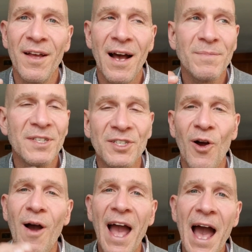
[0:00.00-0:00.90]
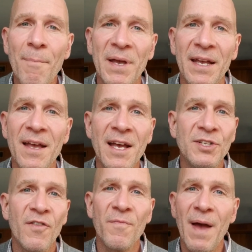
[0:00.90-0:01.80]
I'm so happy
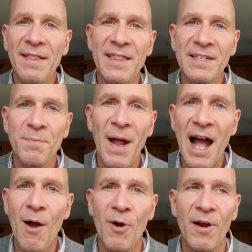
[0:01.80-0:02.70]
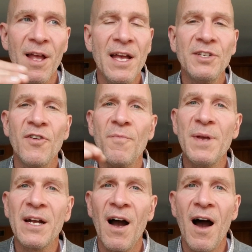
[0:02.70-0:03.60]
to have met this power, to have
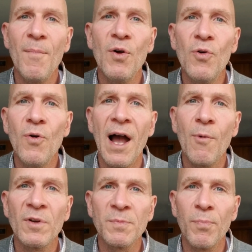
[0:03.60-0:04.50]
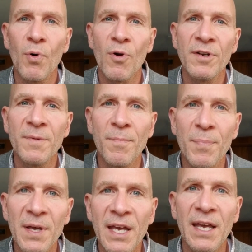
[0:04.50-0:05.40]
become who I was born to
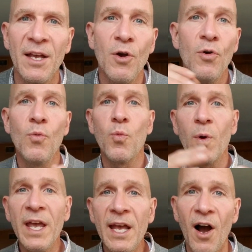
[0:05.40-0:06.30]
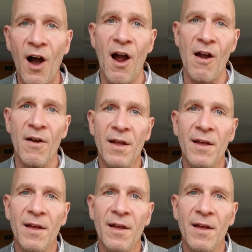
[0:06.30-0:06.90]
be, who we are,